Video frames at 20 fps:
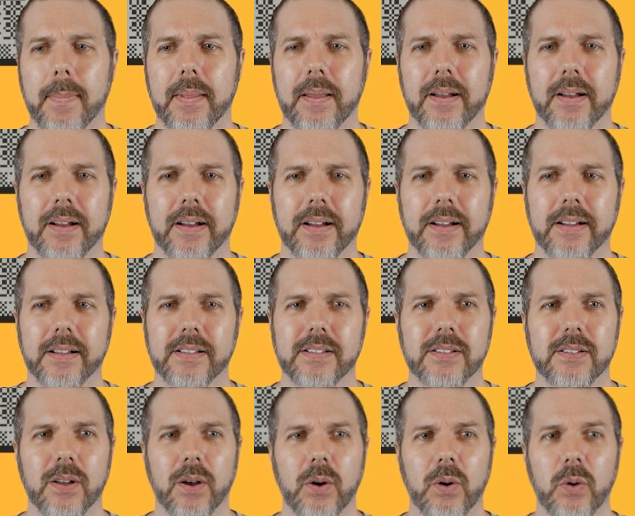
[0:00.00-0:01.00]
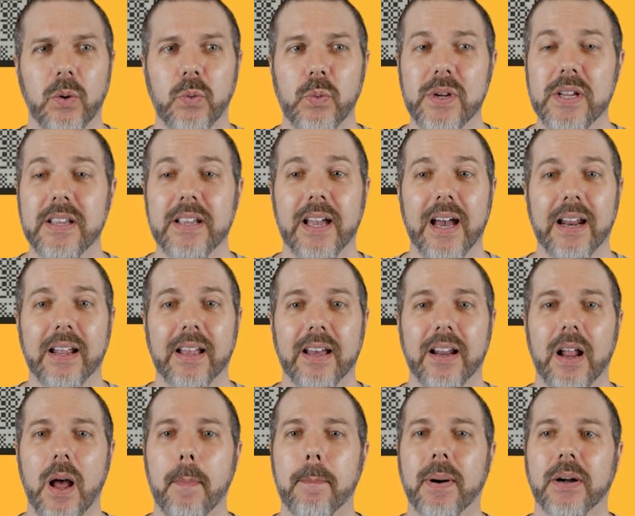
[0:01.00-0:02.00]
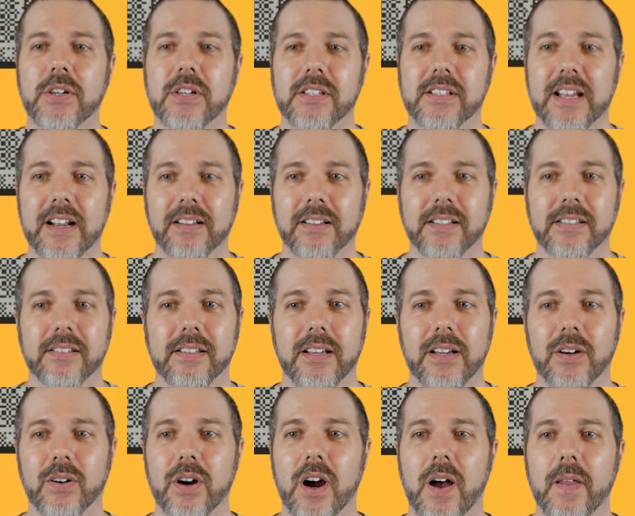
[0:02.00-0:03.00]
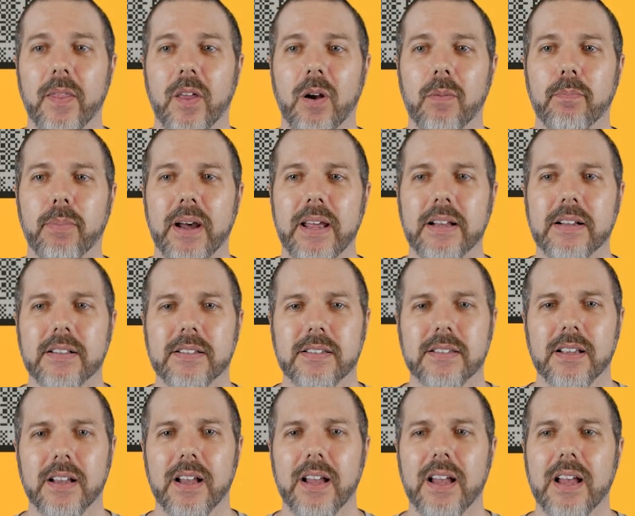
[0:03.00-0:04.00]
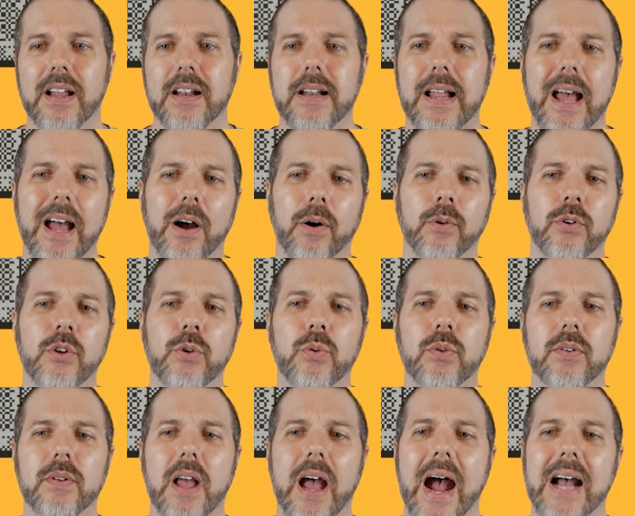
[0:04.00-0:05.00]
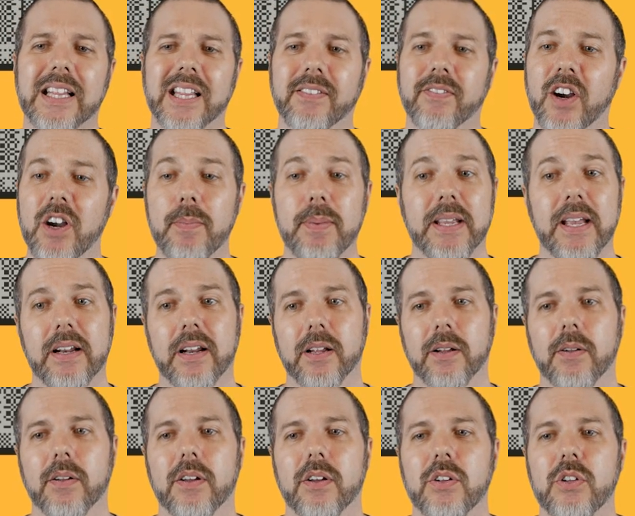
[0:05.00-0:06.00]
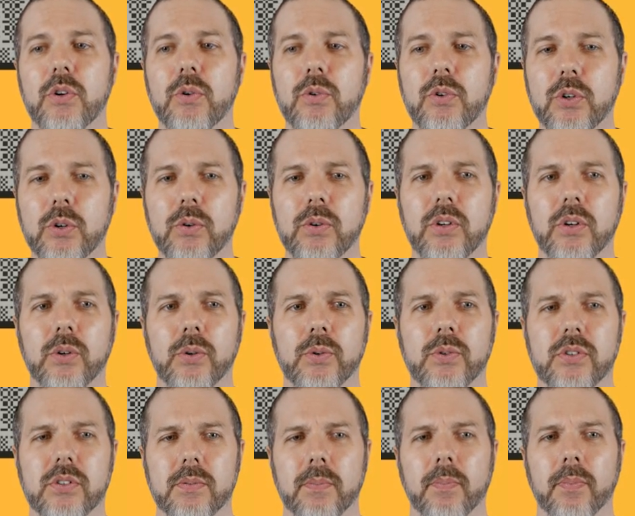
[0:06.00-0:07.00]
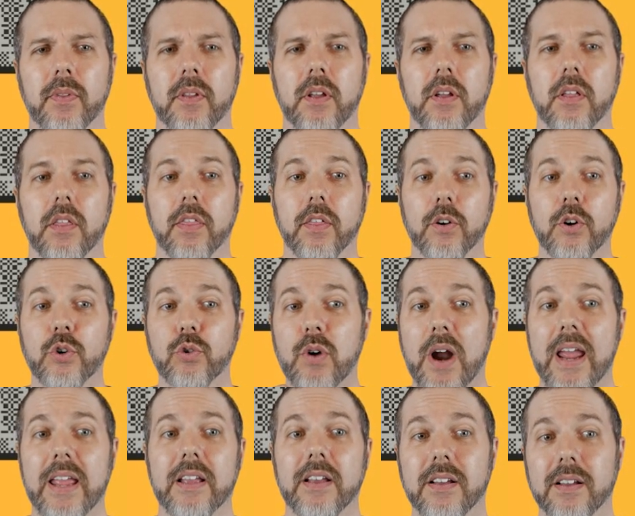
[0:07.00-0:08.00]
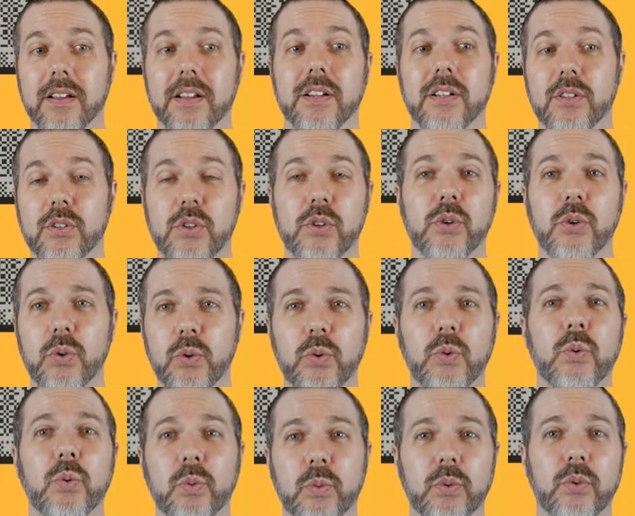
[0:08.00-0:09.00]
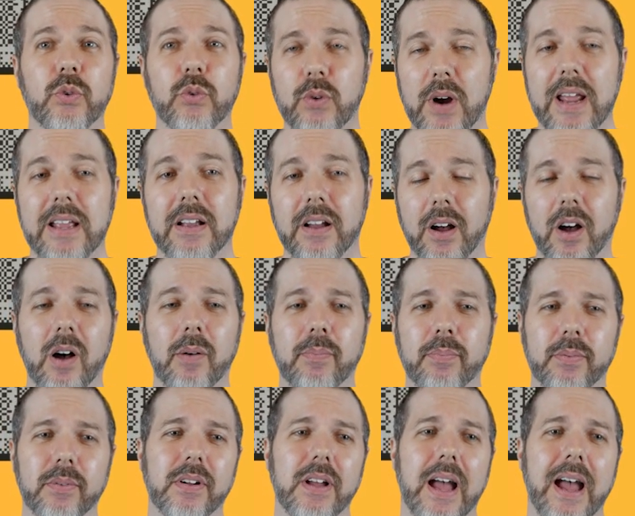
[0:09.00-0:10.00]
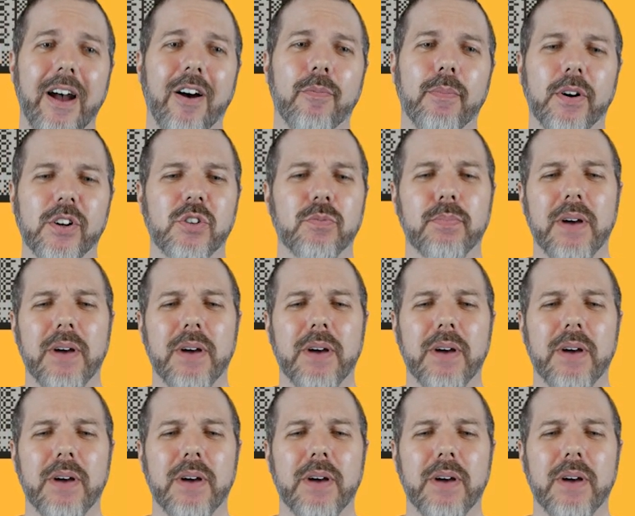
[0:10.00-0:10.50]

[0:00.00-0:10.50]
So we can kind of get a bunch of cyclists here on their bikes. Now, you at the very beginning, you do use the crank to crank up how much